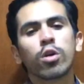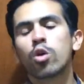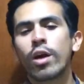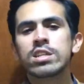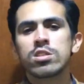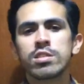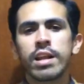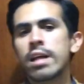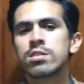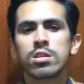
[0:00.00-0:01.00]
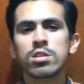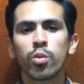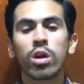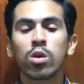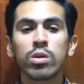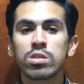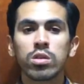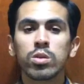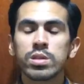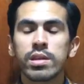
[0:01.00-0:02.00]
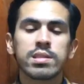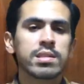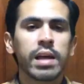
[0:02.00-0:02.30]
For questions and answers, we're going to use the